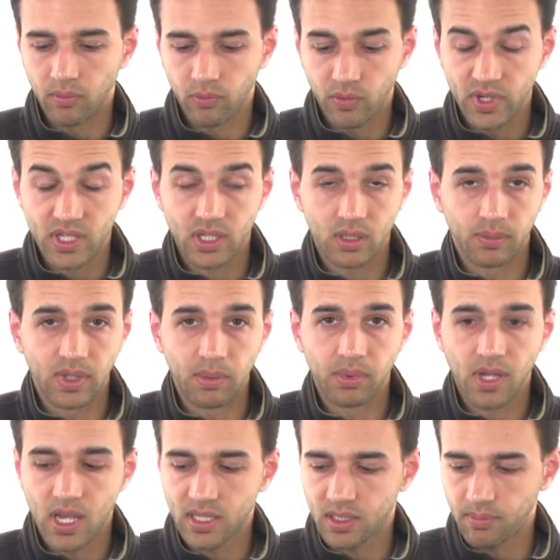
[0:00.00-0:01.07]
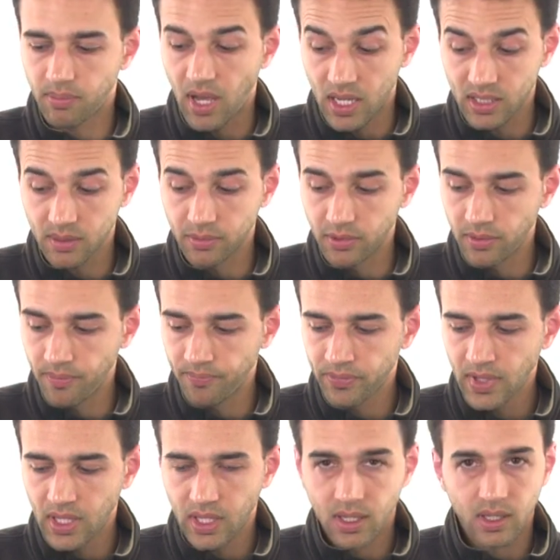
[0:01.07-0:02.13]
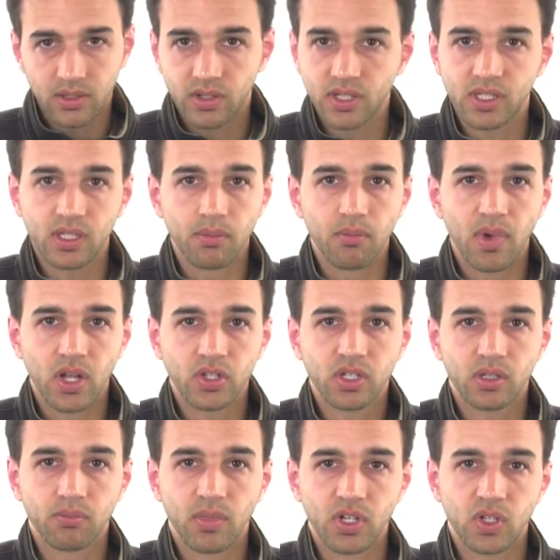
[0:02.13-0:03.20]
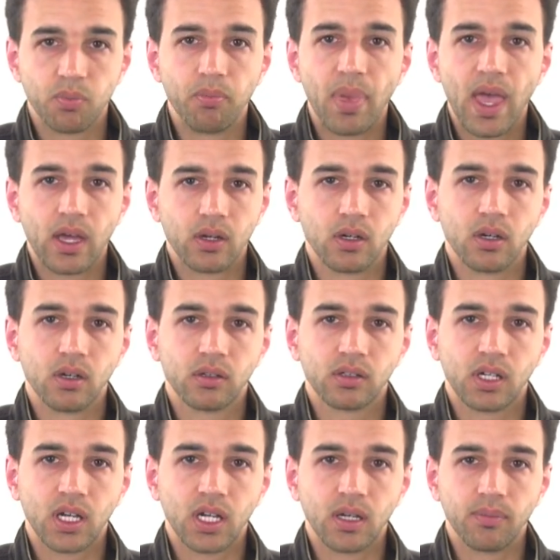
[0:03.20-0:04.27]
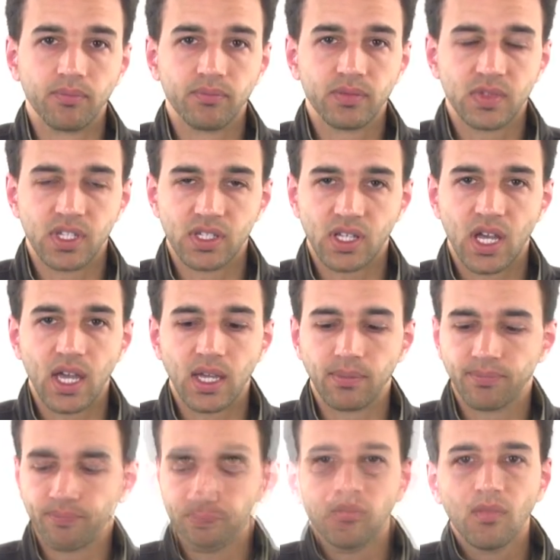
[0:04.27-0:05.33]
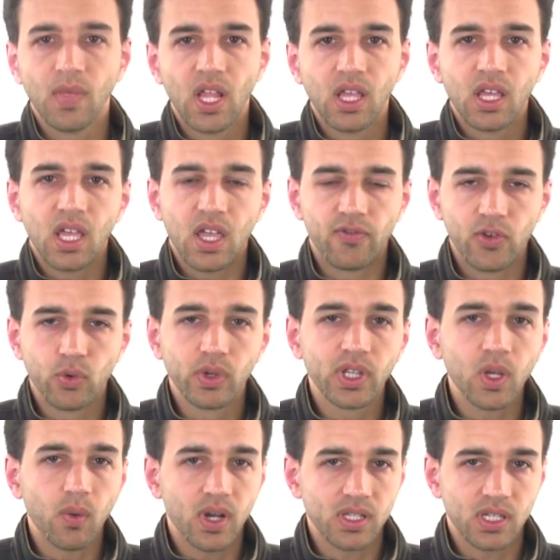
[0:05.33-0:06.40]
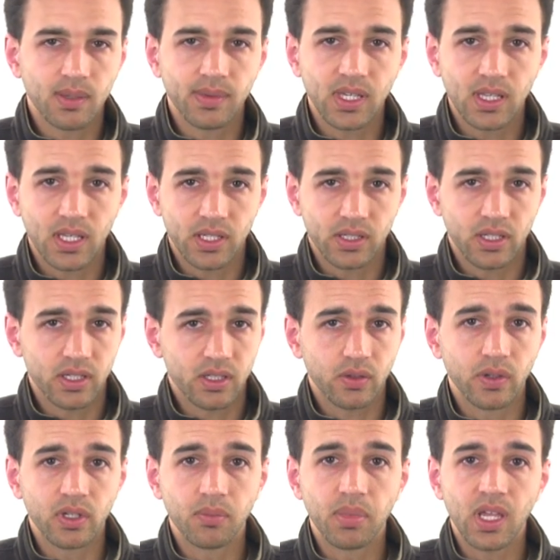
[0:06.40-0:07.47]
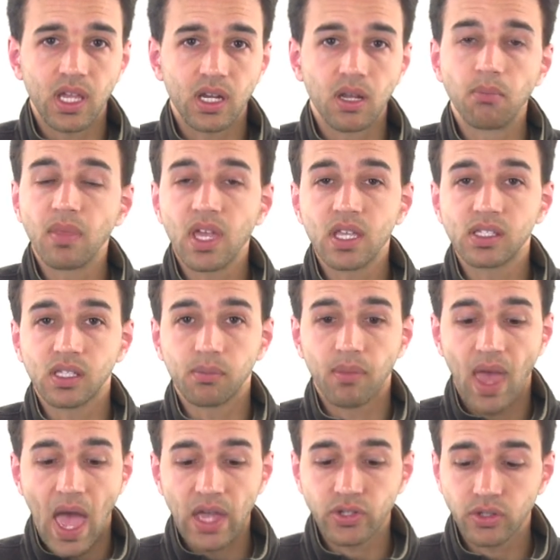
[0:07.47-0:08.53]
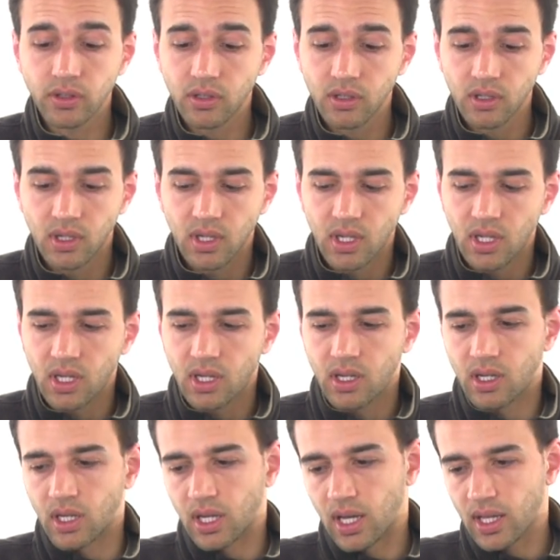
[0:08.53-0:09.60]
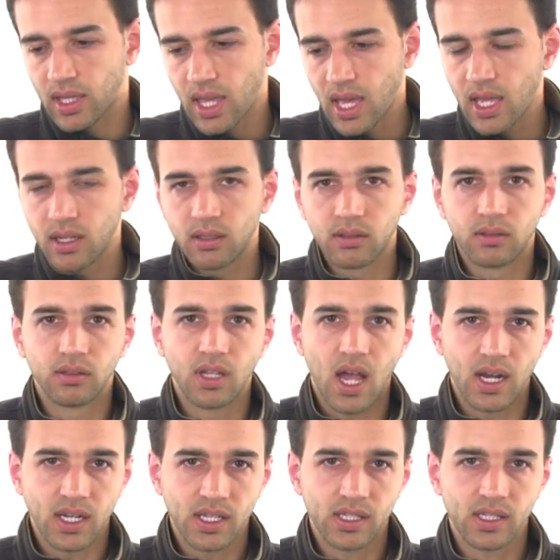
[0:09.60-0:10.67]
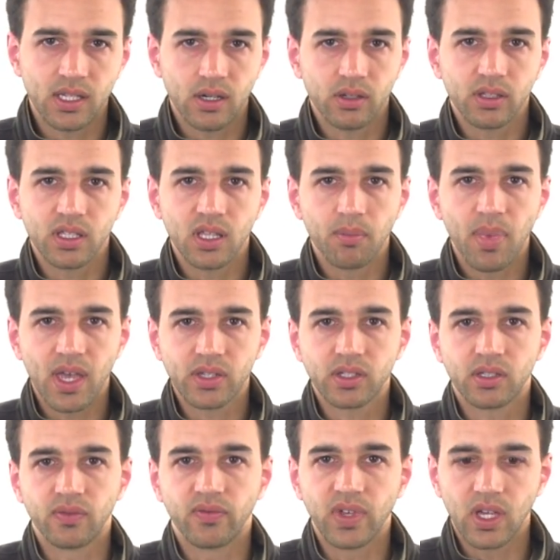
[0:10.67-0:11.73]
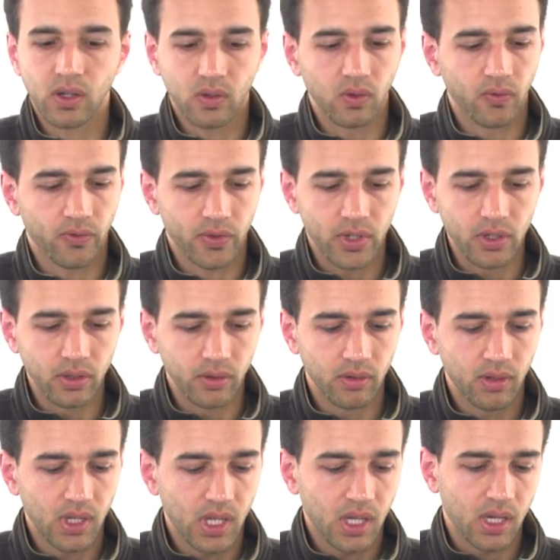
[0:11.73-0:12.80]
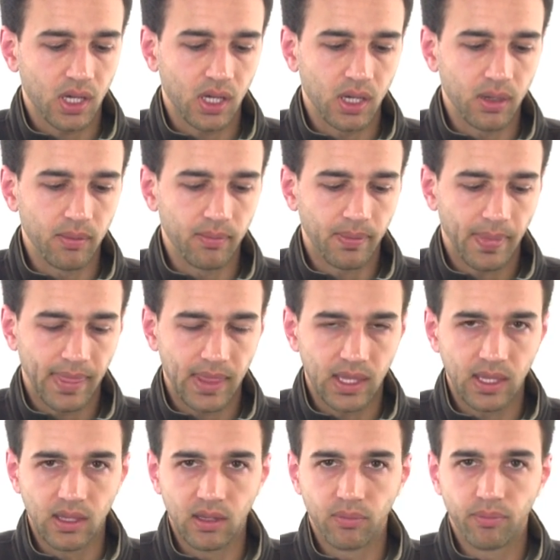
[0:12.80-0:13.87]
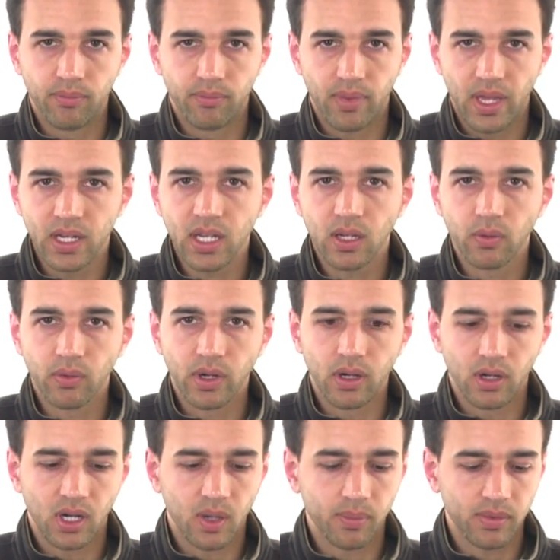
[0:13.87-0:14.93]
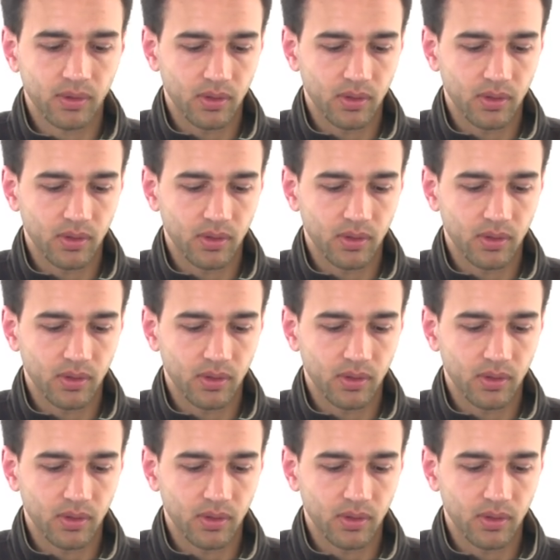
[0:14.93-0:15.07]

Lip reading: reasonably possible, just a much better design. If you really want something that's just going to be an amazing basher, again, not necessarily the best vehicle for you. The bending rear